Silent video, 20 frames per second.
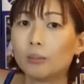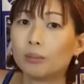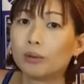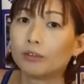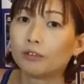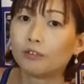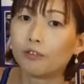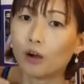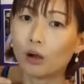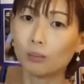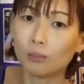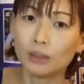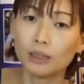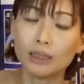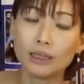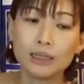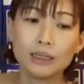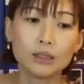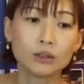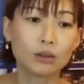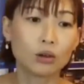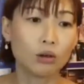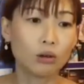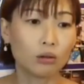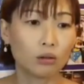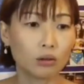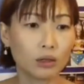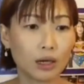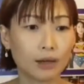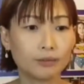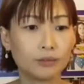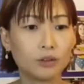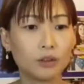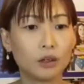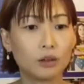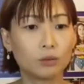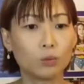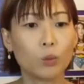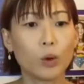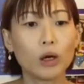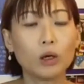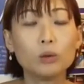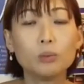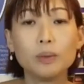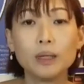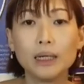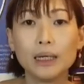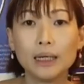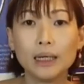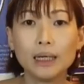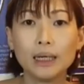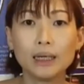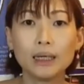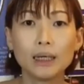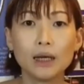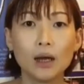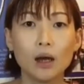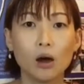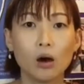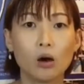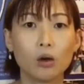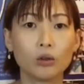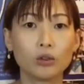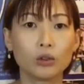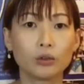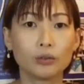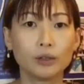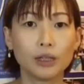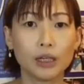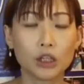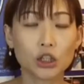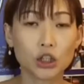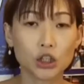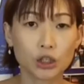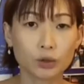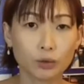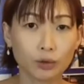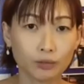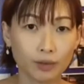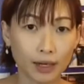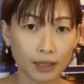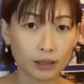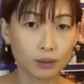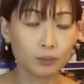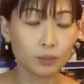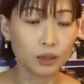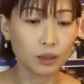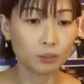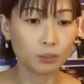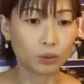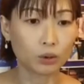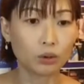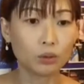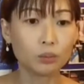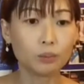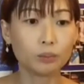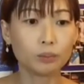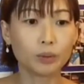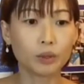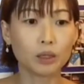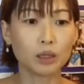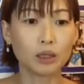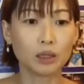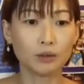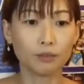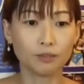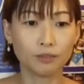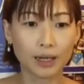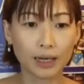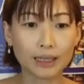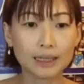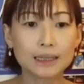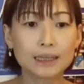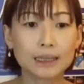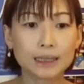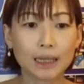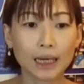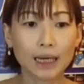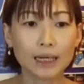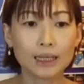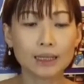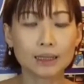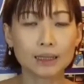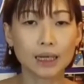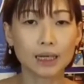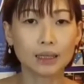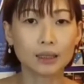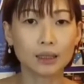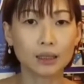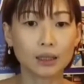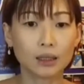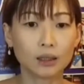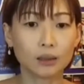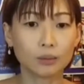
performance or level of well-being or your relationship with other people. If that is the case, then